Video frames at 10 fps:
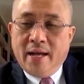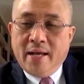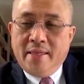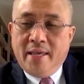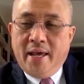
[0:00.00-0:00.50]

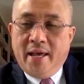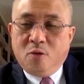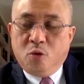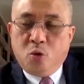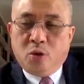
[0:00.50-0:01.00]
98
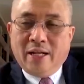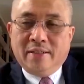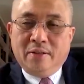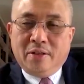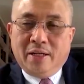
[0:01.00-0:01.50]
to
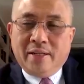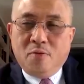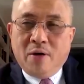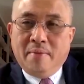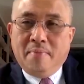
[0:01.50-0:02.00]

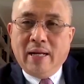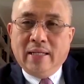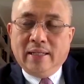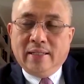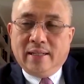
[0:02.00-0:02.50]
2001,
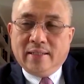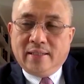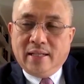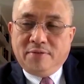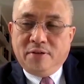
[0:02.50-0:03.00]
Malaysia
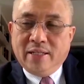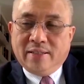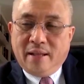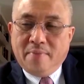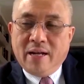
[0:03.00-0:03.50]
successfully
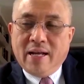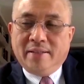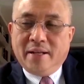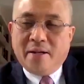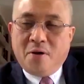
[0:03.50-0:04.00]

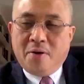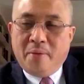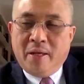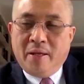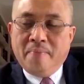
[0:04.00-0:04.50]
stabilized the
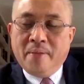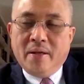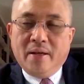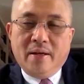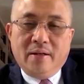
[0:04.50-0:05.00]
economy
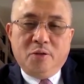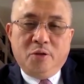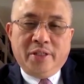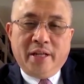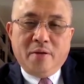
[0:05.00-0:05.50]

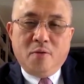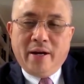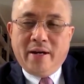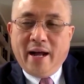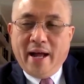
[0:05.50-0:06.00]
using
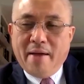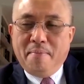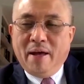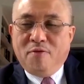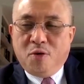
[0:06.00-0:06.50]
what the
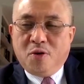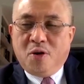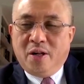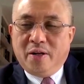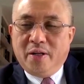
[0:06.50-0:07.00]
IMF would
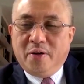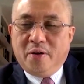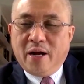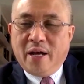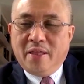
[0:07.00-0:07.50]
call, you
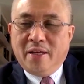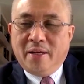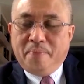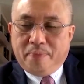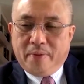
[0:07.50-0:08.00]
know,
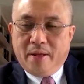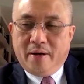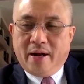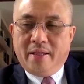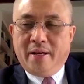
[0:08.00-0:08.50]

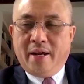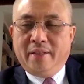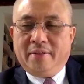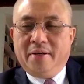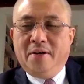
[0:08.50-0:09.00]
rather
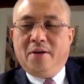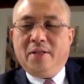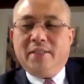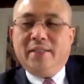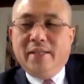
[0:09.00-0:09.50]

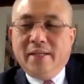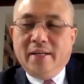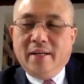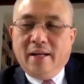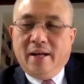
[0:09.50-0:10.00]
heterodox,
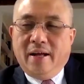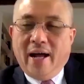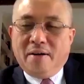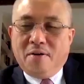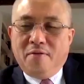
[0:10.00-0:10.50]

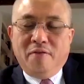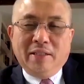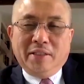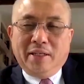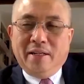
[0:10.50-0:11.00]

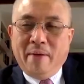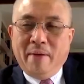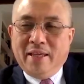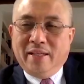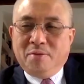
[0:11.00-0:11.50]
unconventional
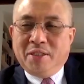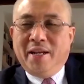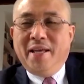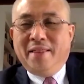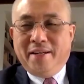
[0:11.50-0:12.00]
methods, which
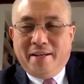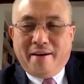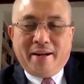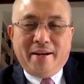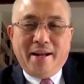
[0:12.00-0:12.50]
later they
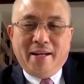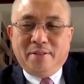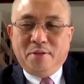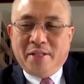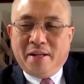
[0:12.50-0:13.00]

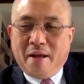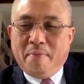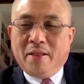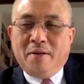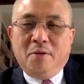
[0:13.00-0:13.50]
recognized using
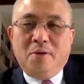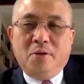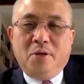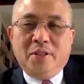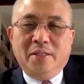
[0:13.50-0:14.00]
capital
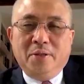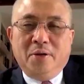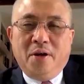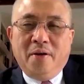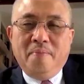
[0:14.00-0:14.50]
controls and
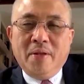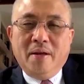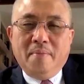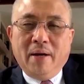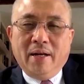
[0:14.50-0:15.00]
so on.
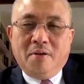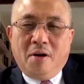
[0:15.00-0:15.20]
But